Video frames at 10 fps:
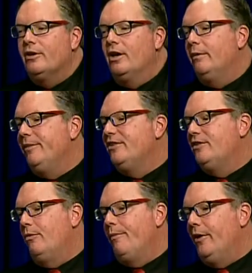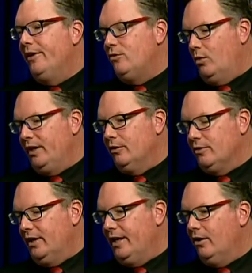going to be still married 20
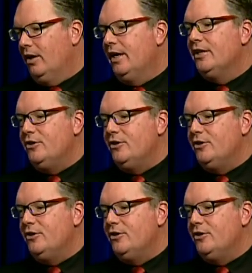years later,